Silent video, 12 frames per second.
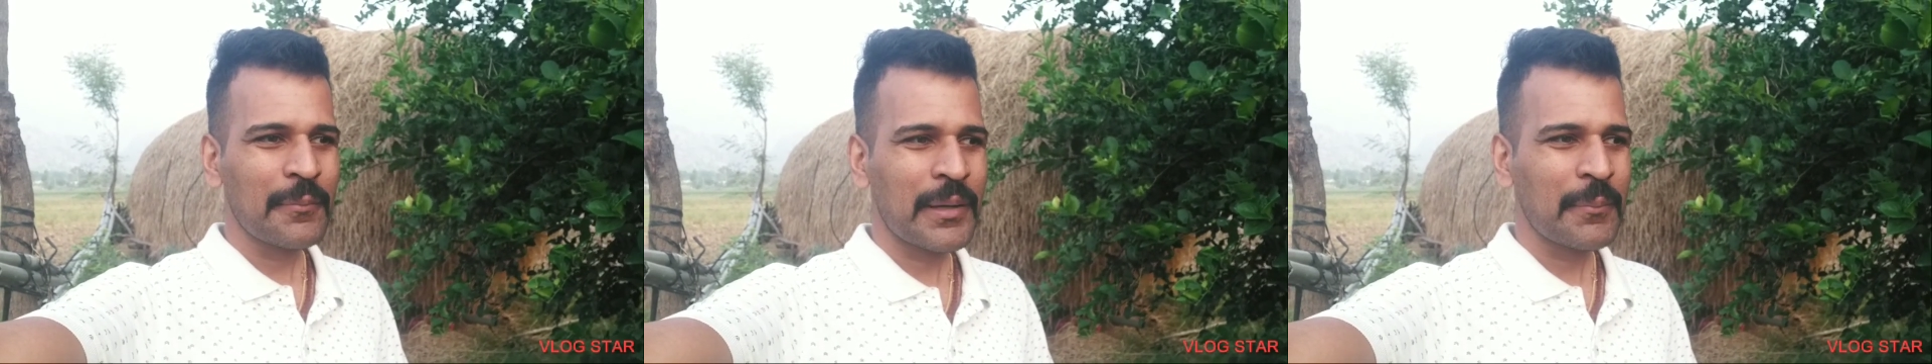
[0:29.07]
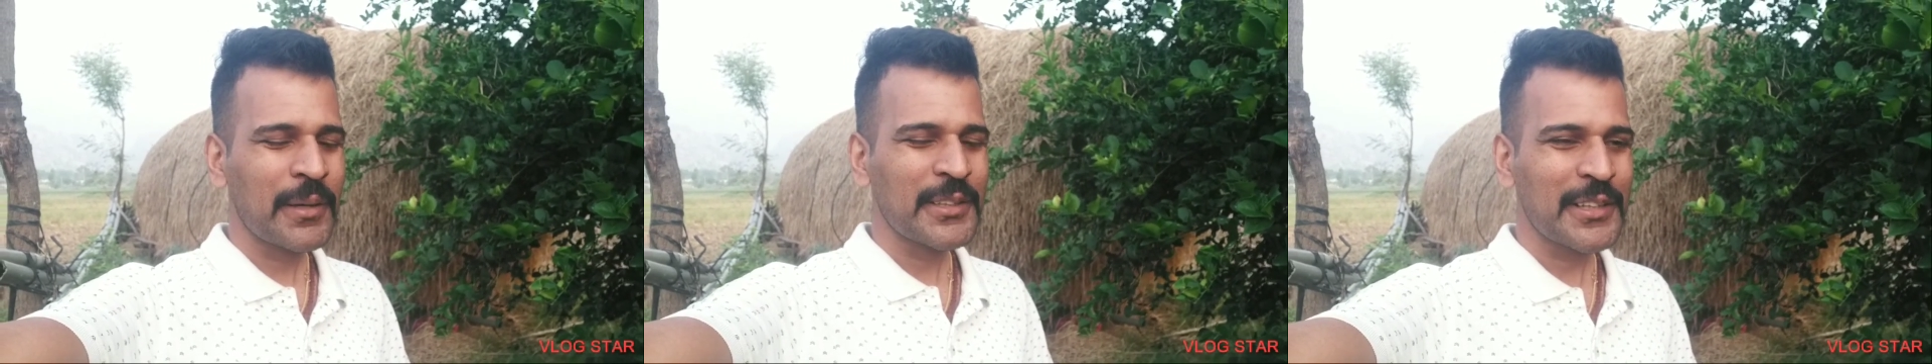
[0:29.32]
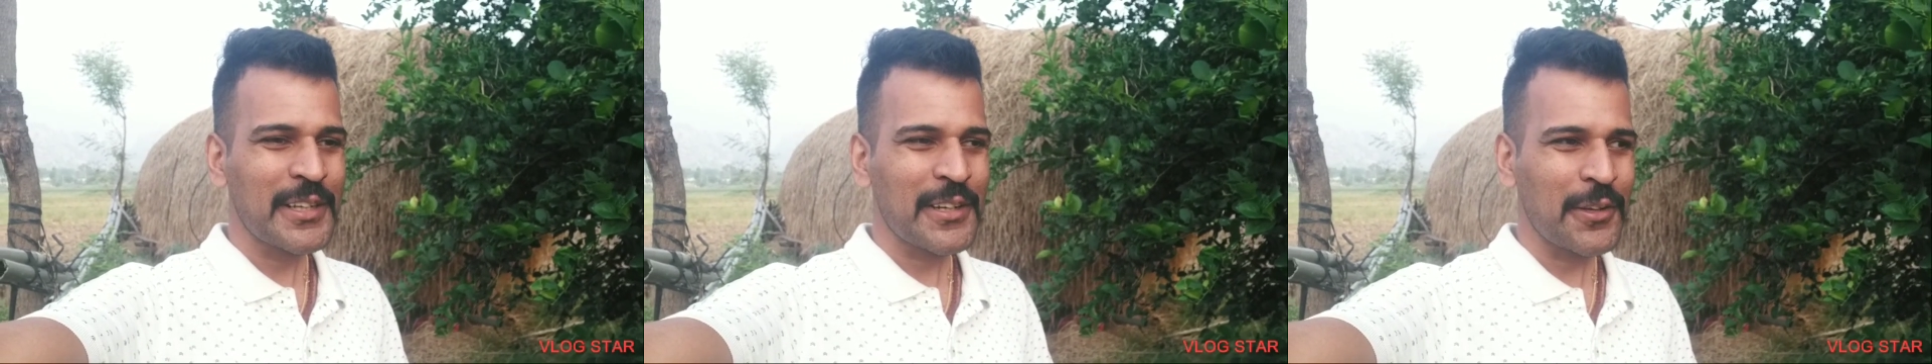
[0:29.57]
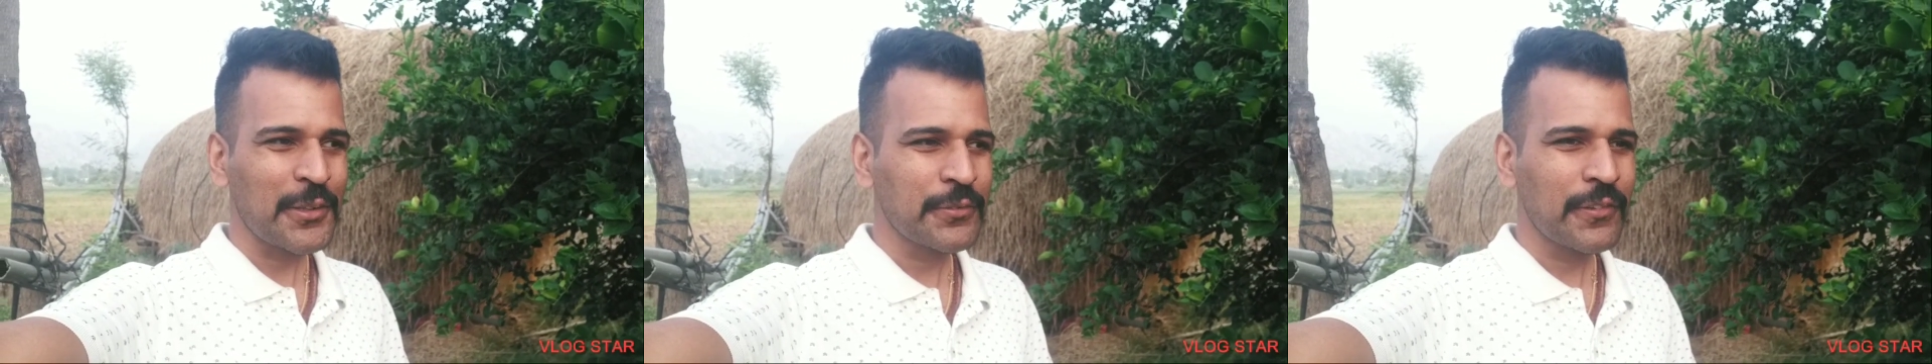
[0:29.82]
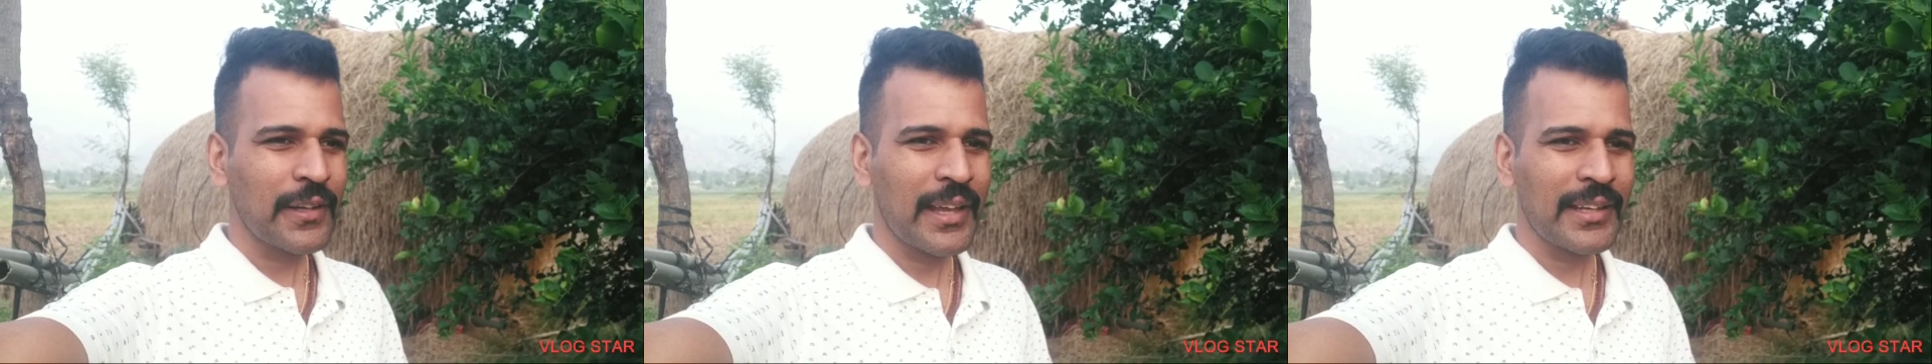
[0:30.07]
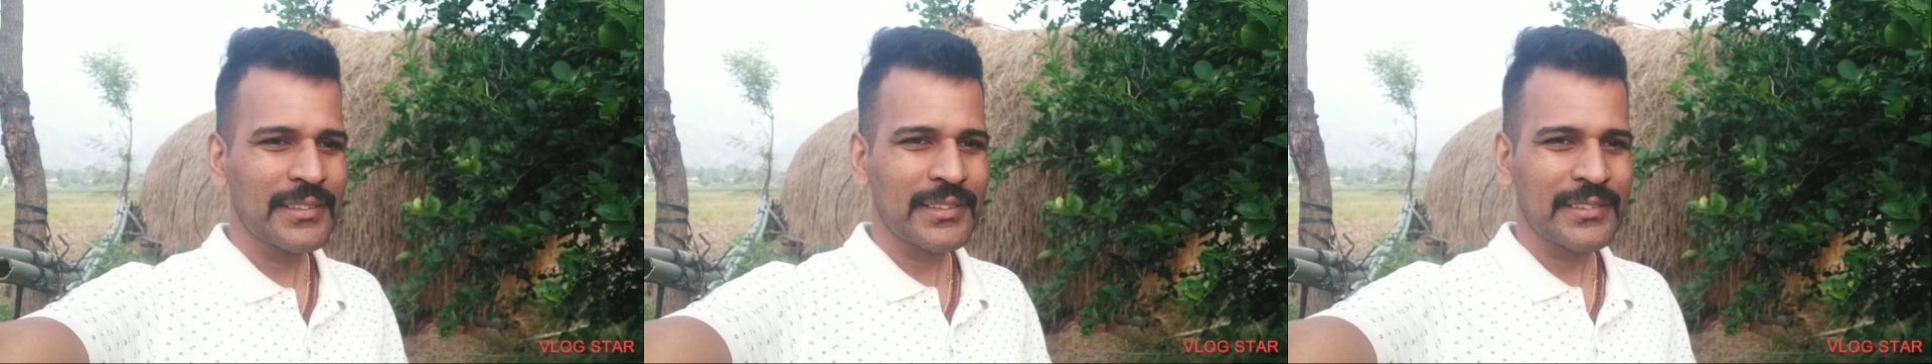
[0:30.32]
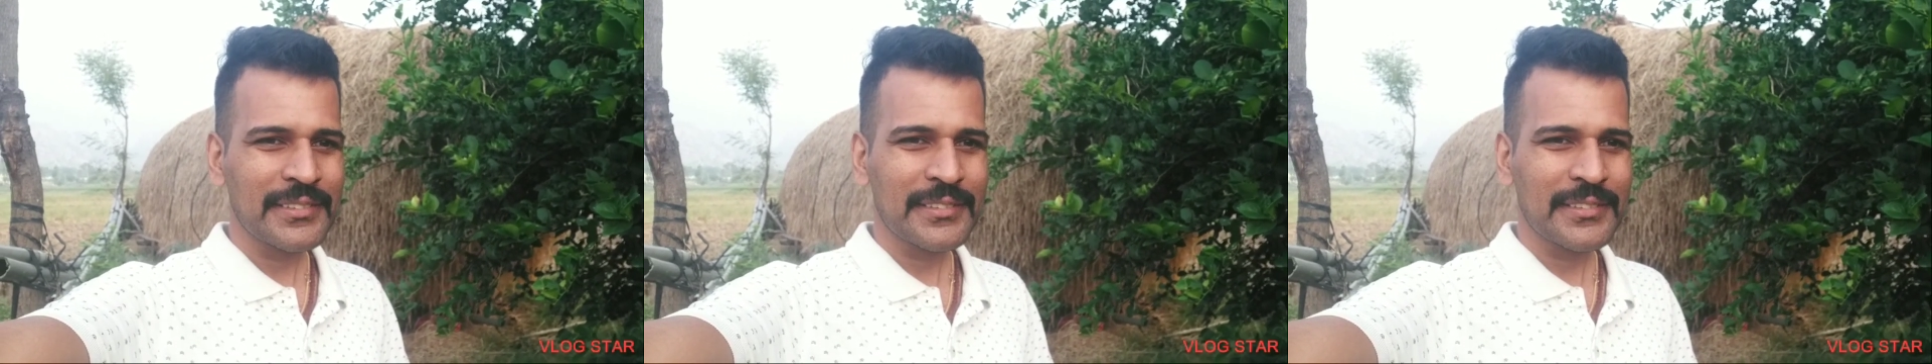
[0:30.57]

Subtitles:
my mother-in-law's village.